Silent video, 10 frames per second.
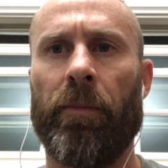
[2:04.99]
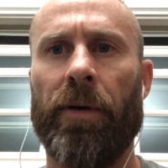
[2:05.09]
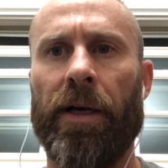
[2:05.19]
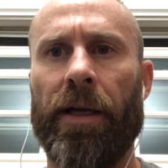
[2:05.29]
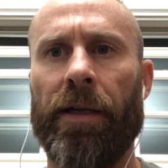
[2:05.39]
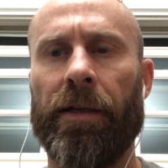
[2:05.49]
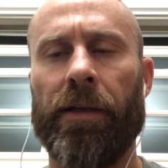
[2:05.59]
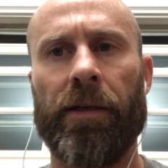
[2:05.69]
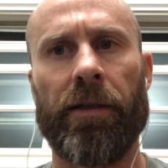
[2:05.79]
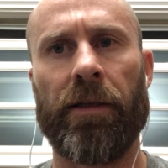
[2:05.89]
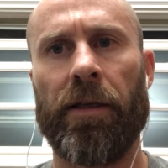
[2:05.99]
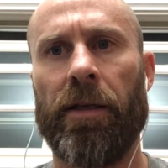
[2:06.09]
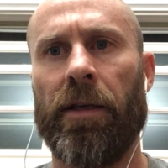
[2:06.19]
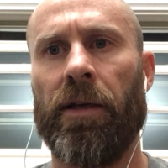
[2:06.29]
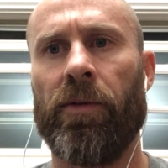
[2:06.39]
but
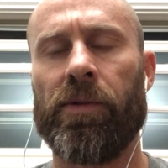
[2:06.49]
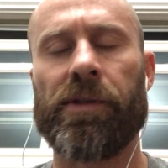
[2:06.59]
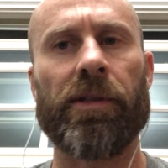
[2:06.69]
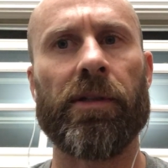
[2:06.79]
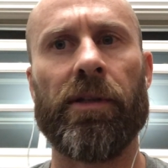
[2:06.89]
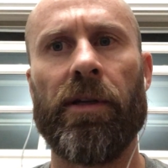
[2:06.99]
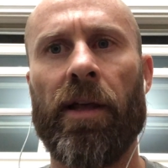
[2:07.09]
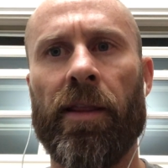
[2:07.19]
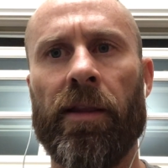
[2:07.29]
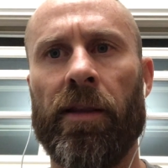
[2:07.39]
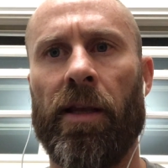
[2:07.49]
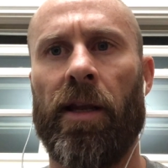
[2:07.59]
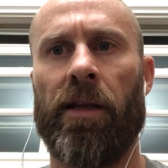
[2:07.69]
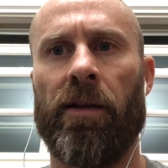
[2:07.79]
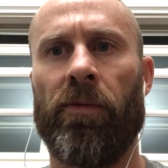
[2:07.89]
it was nothing that
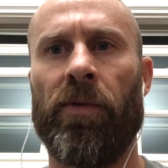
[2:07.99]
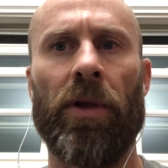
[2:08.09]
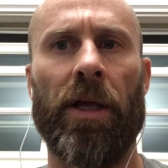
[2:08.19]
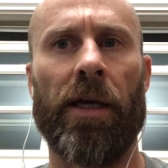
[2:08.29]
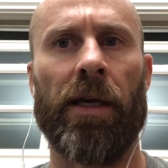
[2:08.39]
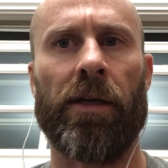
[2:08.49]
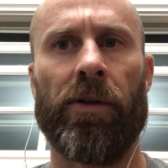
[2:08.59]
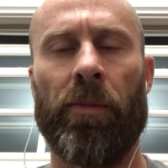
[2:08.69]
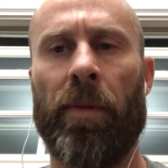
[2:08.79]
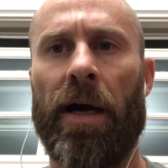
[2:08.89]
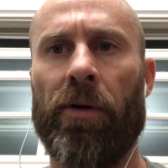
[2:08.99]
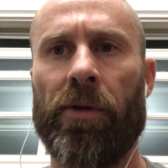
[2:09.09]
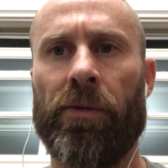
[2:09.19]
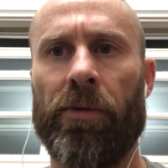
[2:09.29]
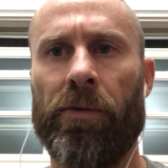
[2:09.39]
I didn't feel like I couldn't
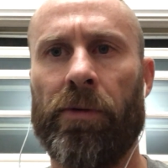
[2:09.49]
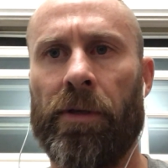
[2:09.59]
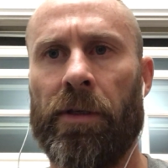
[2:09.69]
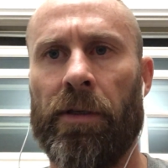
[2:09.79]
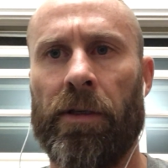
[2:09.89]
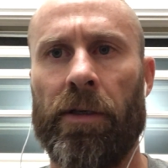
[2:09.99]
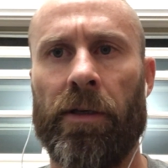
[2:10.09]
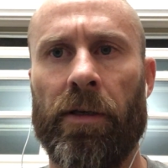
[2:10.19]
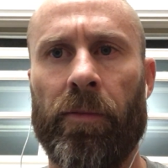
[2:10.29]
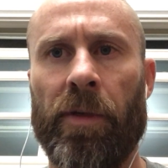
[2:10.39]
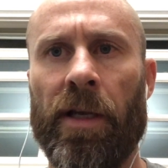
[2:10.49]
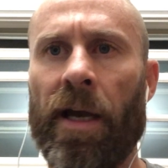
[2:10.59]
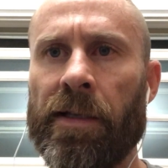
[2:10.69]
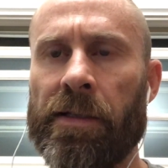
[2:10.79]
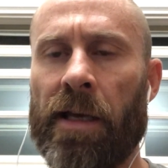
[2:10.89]
power through. In
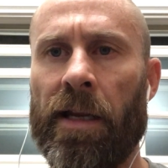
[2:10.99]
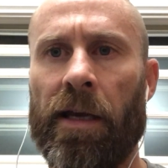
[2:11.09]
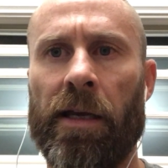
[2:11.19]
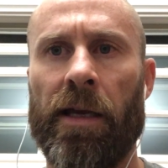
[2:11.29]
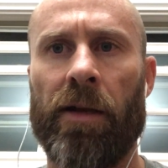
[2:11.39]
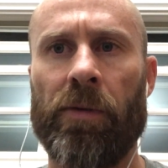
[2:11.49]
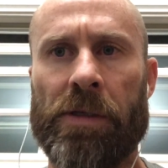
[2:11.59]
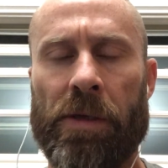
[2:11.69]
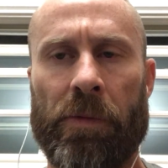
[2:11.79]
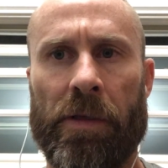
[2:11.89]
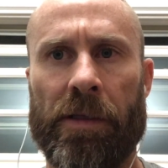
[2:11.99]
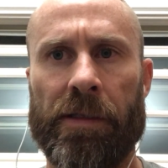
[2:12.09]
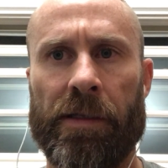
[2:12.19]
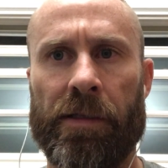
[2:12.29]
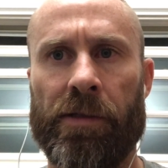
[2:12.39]
hindsight, I kind of wish I would have
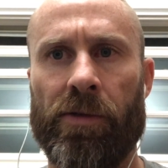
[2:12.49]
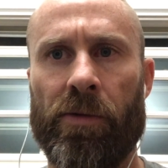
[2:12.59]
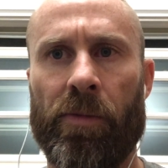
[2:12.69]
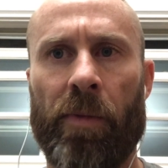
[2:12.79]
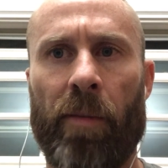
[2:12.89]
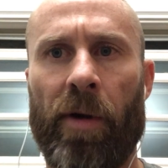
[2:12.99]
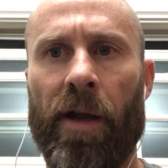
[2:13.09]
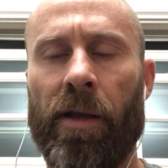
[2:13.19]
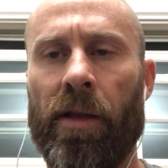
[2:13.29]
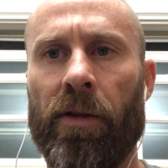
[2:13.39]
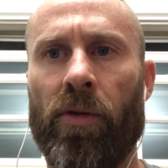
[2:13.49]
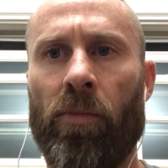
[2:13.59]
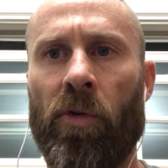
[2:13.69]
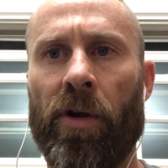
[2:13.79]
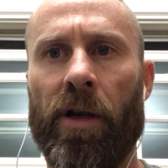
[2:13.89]
listened to my body a little
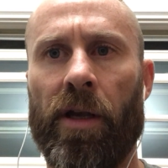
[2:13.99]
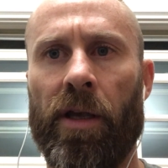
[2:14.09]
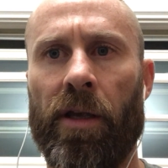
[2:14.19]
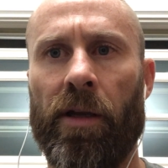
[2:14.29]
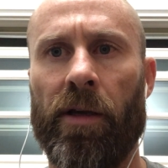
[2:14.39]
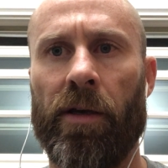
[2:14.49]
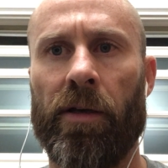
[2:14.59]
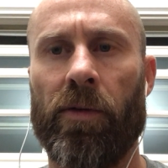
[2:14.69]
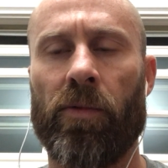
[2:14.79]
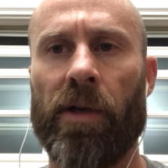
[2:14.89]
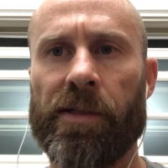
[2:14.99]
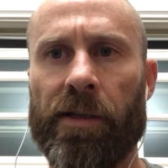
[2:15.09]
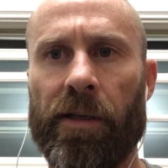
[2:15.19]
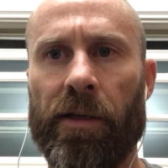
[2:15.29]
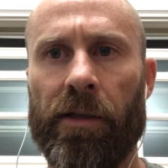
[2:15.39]
more and
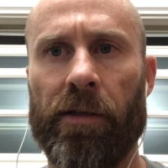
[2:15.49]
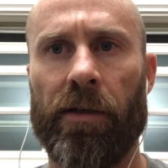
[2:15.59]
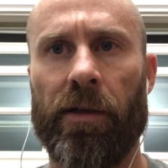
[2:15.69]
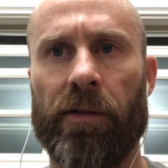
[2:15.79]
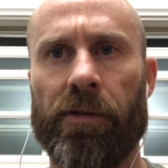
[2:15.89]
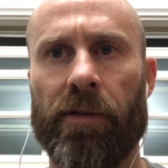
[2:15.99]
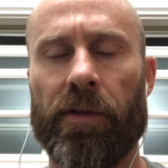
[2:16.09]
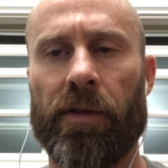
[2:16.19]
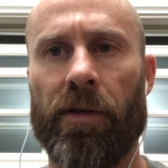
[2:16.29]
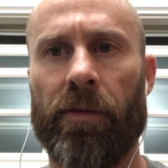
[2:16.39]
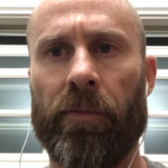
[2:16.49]
rested and just,